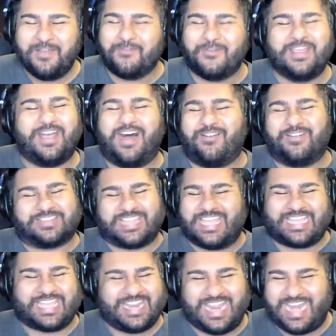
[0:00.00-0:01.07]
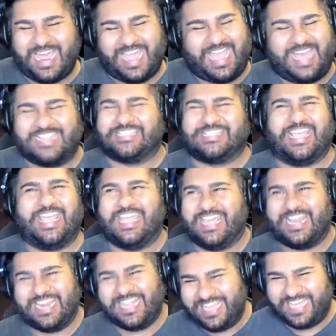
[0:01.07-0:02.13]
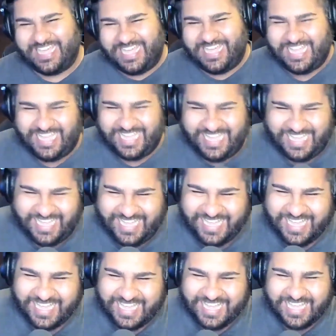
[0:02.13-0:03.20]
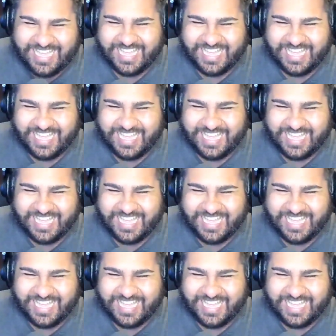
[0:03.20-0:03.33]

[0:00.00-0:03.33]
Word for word: We all were thinking it. I had to say it.